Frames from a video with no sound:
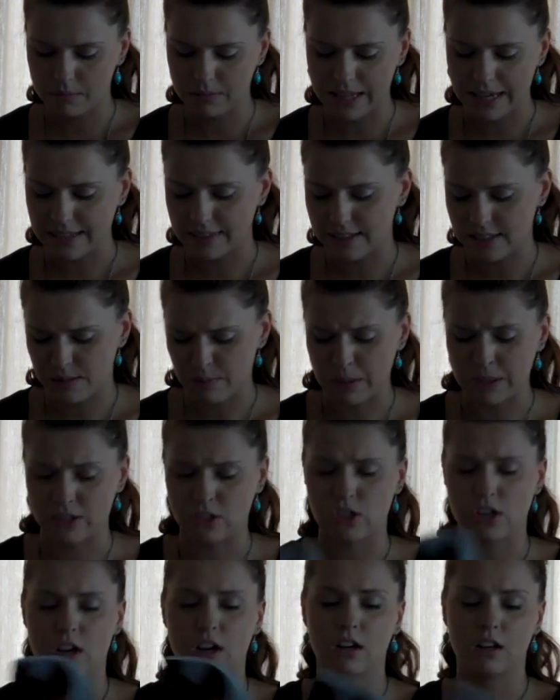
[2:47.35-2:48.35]
Like this
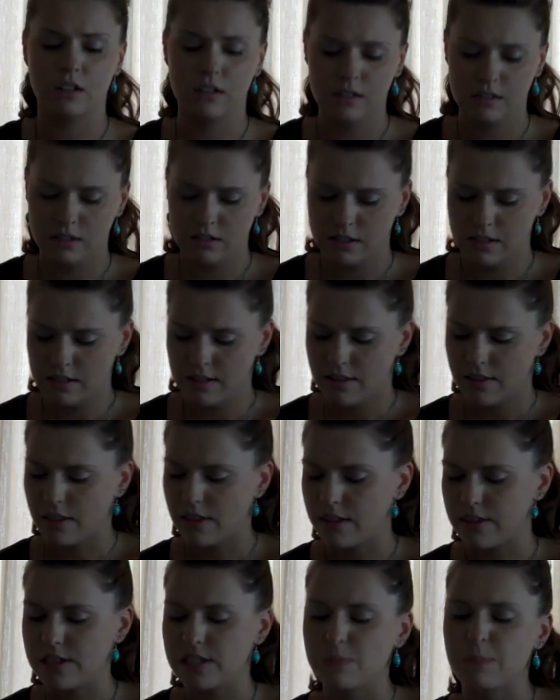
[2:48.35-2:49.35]
picture.
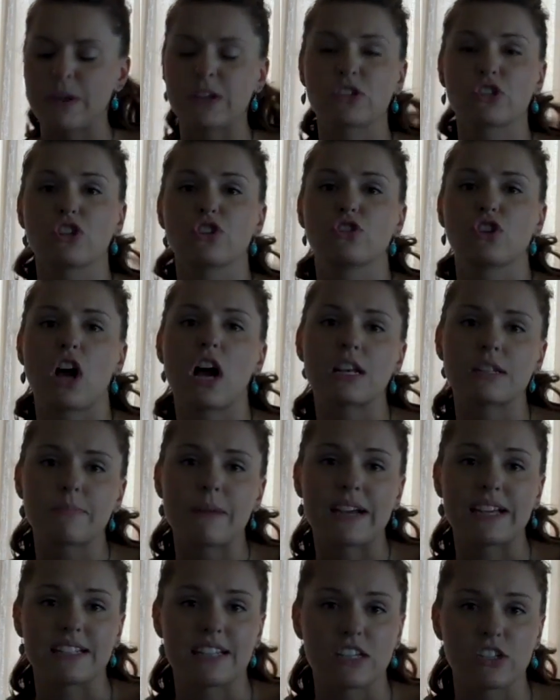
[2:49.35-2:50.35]
This picture draws
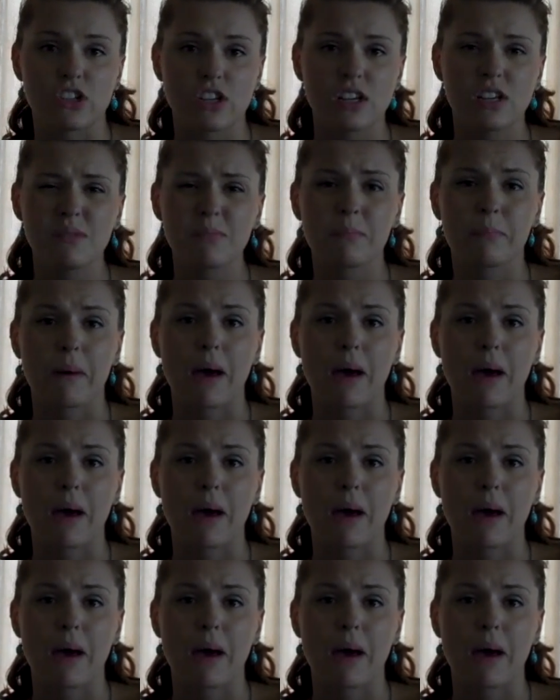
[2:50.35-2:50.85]
my attention,